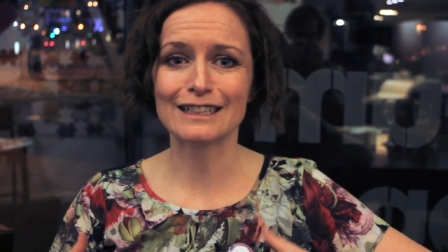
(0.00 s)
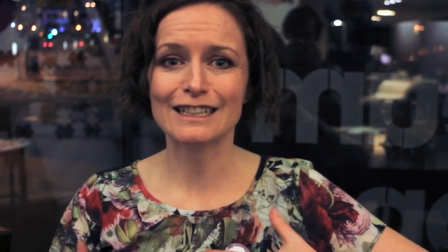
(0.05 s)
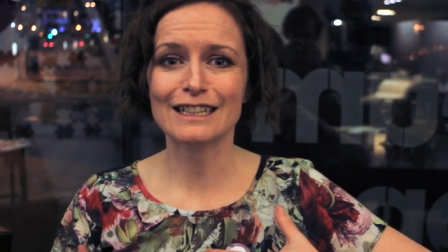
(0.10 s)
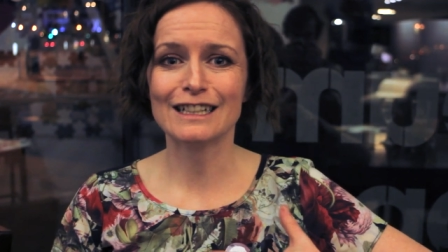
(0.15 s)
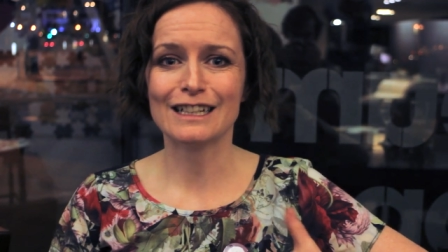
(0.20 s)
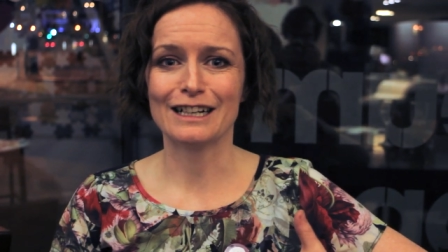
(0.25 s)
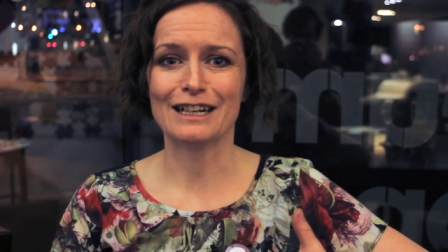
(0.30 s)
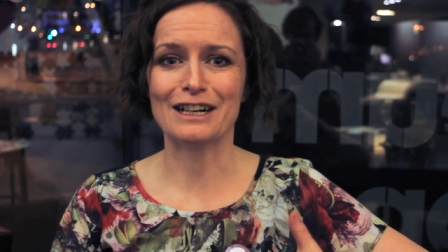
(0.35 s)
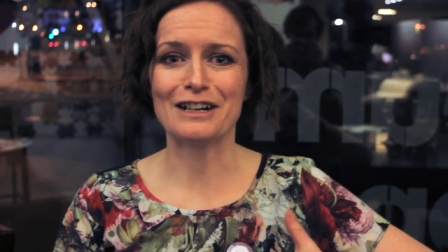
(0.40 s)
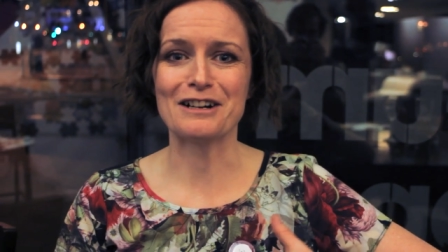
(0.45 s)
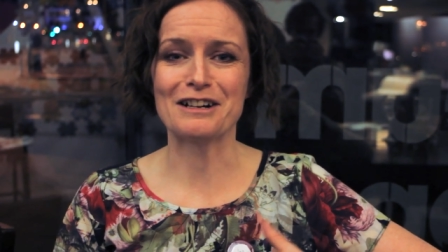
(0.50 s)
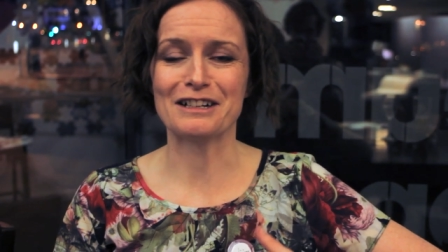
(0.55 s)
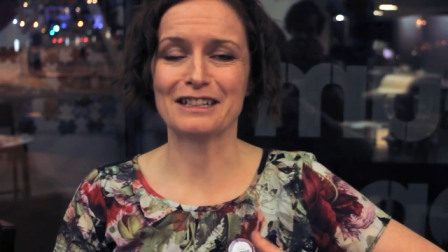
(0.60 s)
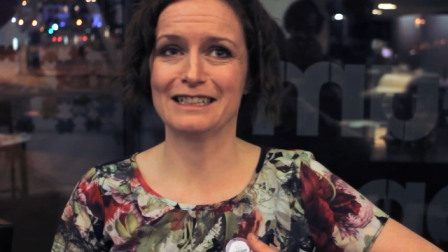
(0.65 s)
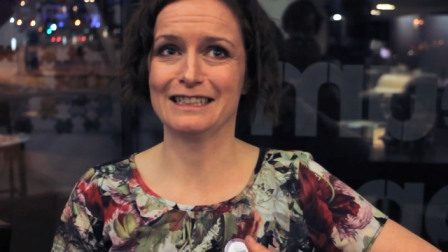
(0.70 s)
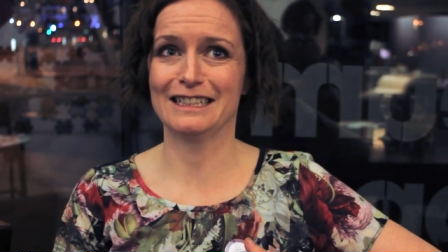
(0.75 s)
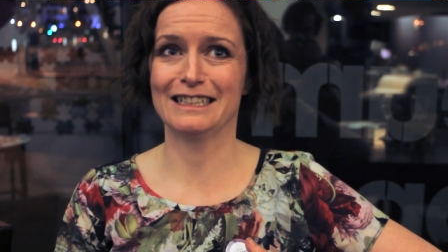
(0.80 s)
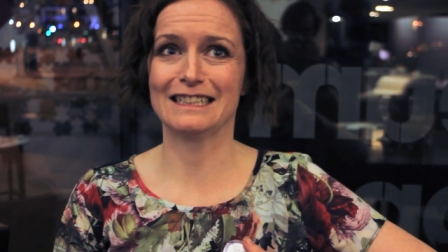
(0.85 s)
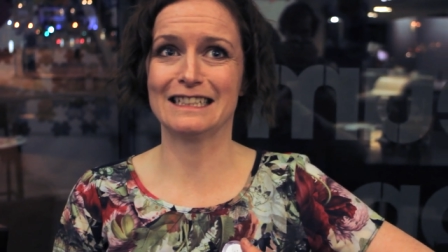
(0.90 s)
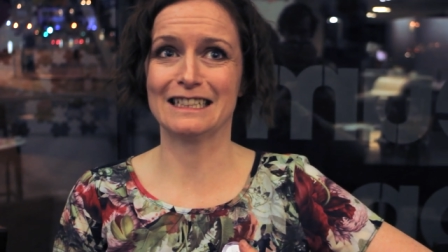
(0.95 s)

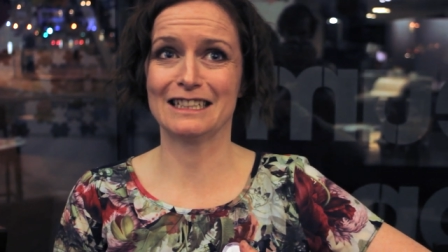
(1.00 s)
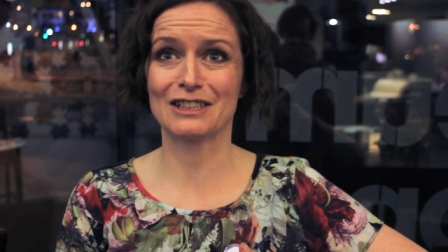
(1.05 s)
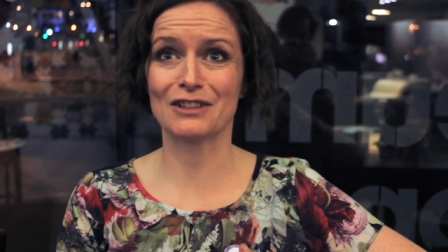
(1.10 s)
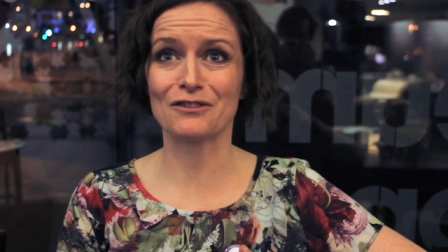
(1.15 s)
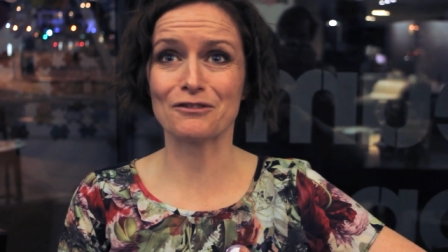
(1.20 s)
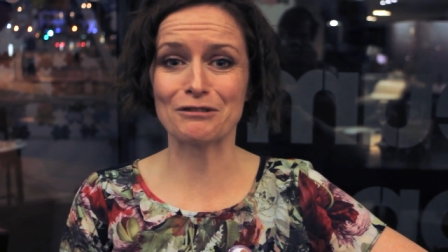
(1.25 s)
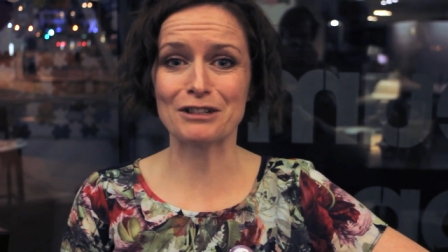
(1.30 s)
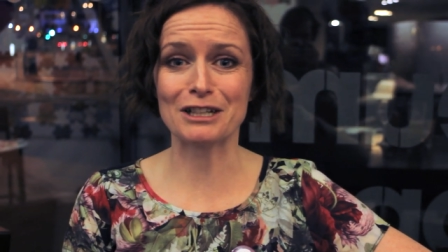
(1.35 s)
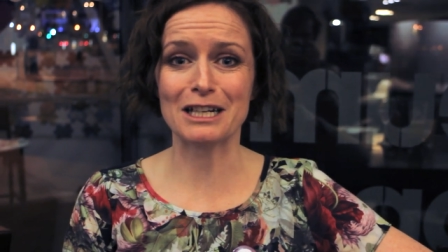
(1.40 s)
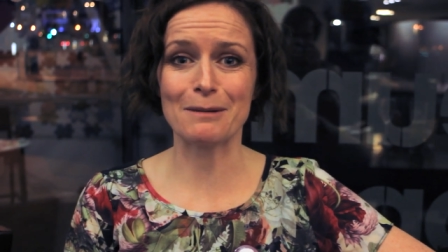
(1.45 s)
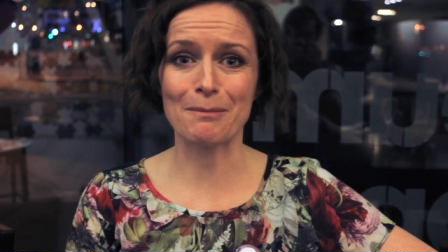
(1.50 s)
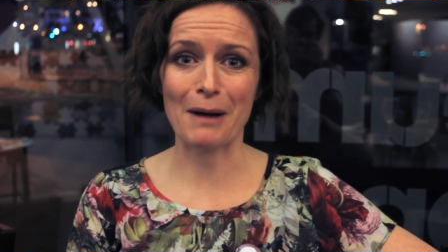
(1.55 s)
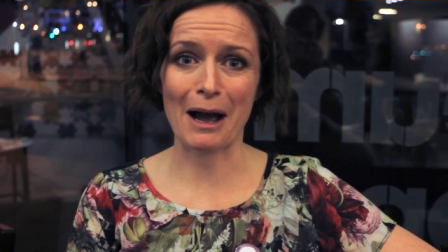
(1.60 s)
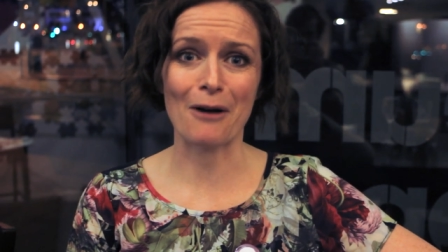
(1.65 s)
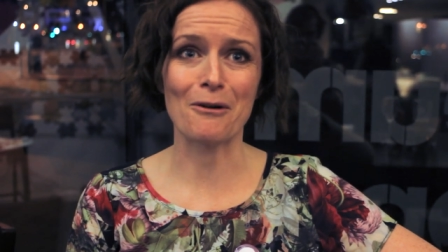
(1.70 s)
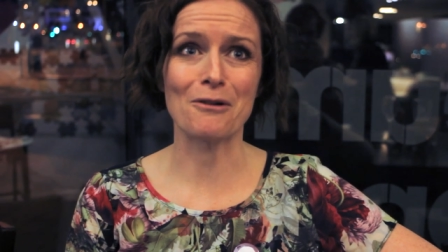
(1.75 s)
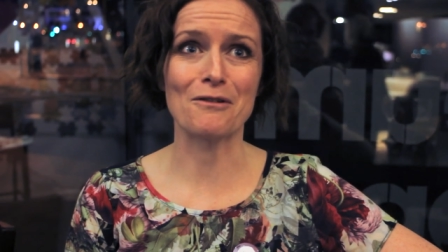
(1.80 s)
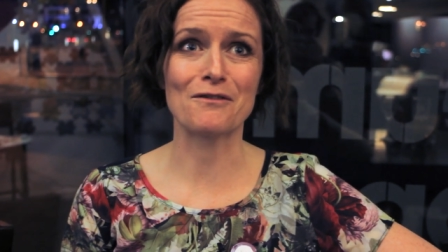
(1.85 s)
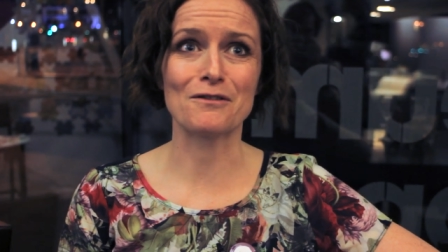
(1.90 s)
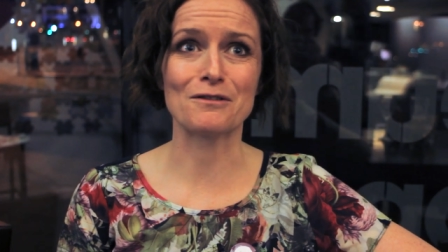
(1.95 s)
uh, it's really
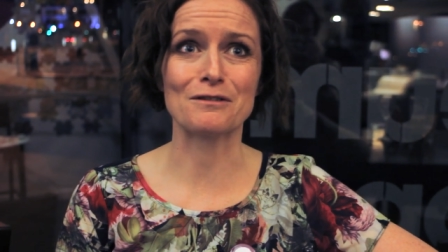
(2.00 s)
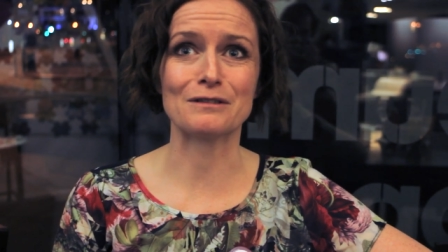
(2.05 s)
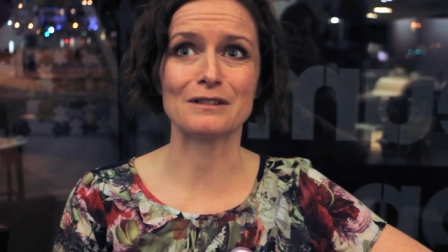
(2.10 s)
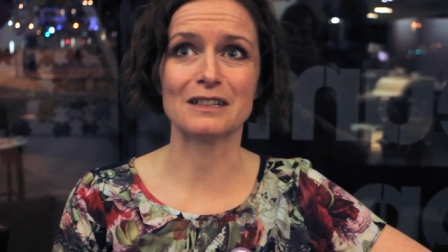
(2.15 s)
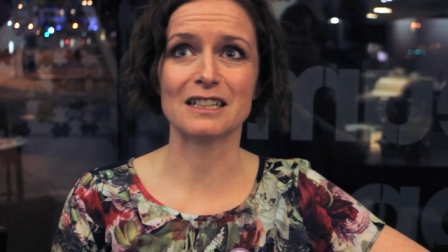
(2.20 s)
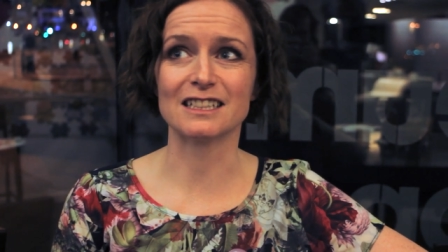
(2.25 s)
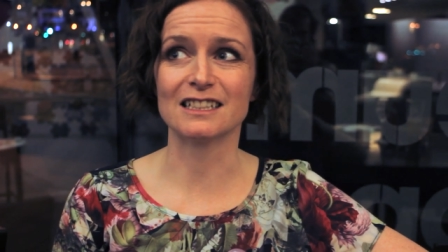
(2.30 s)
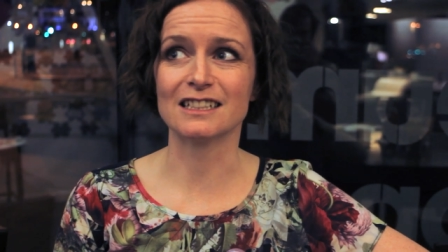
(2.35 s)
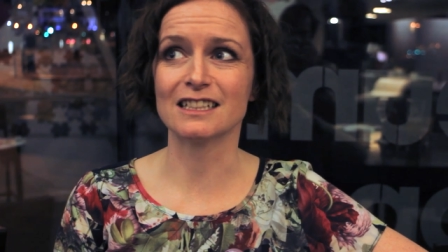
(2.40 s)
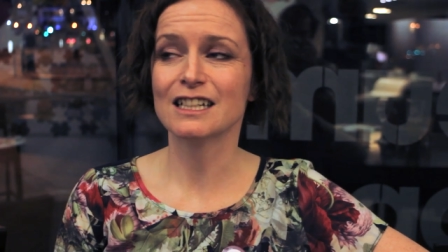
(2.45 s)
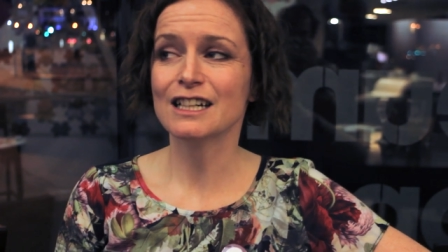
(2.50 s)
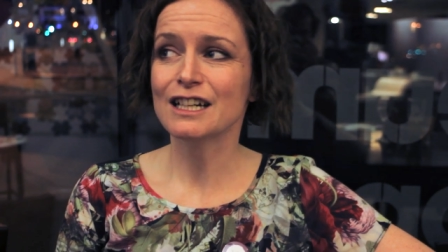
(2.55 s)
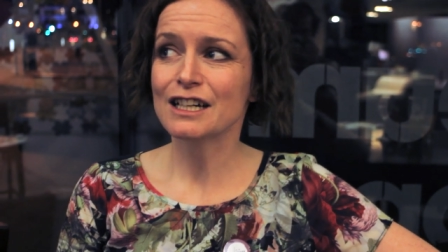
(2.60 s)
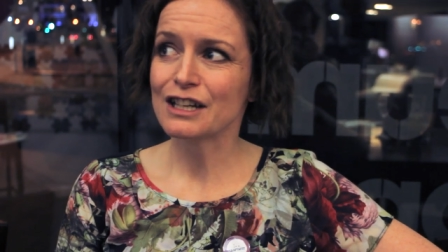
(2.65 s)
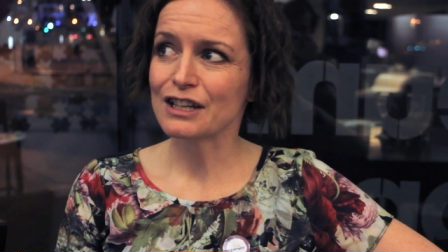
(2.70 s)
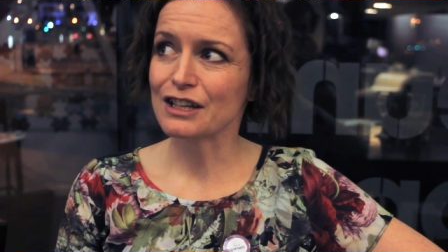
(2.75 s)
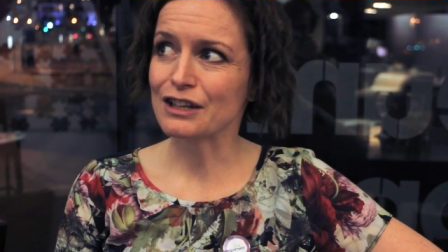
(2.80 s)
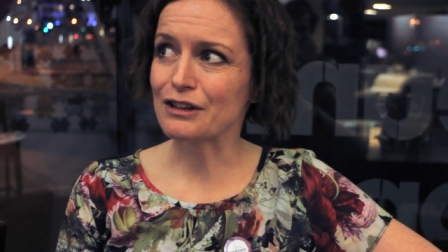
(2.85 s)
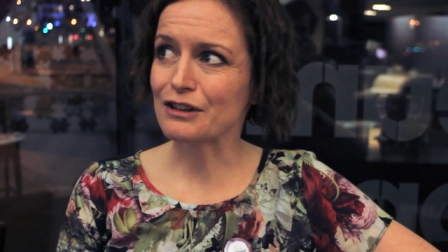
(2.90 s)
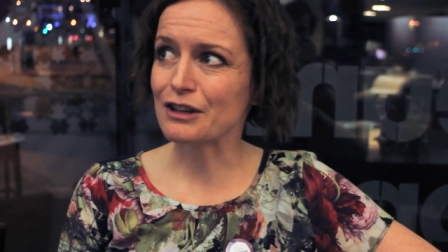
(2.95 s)
powerful.
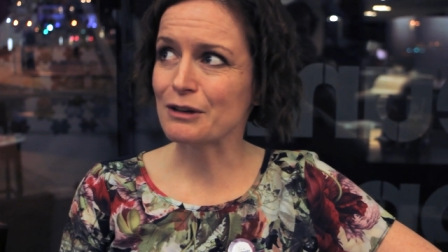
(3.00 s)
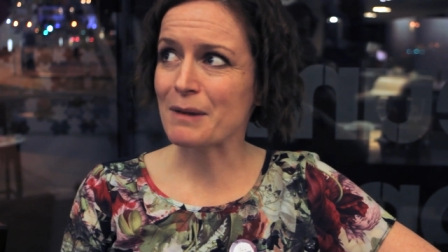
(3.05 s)
And you know, the